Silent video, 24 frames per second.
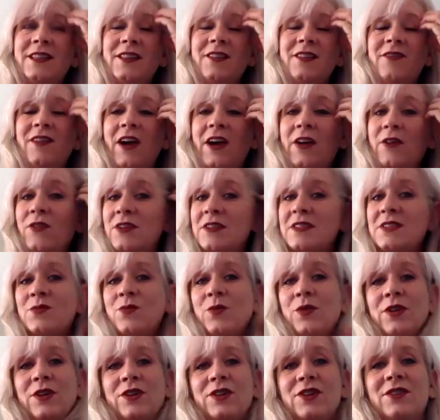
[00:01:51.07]
virus,
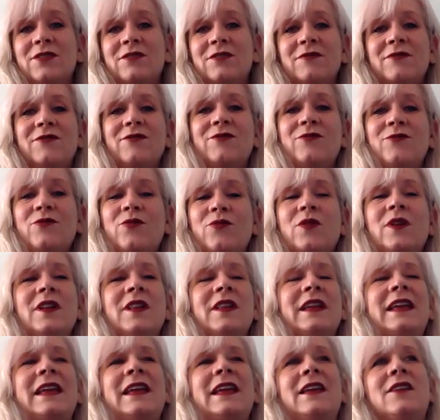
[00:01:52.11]
we're
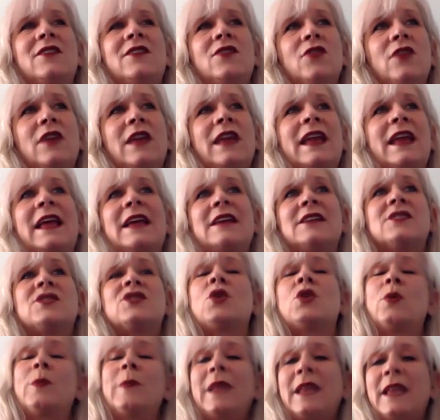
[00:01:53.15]
really looking at
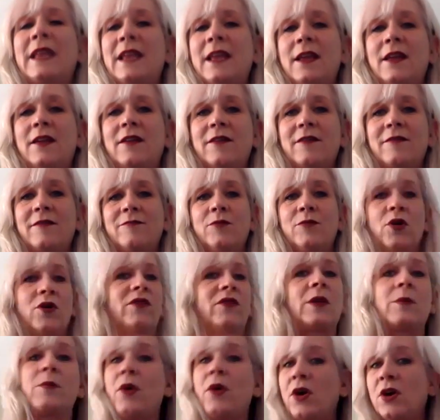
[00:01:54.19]
so many
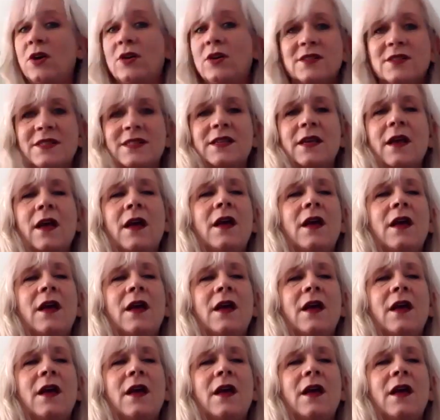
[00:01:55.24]
moving parts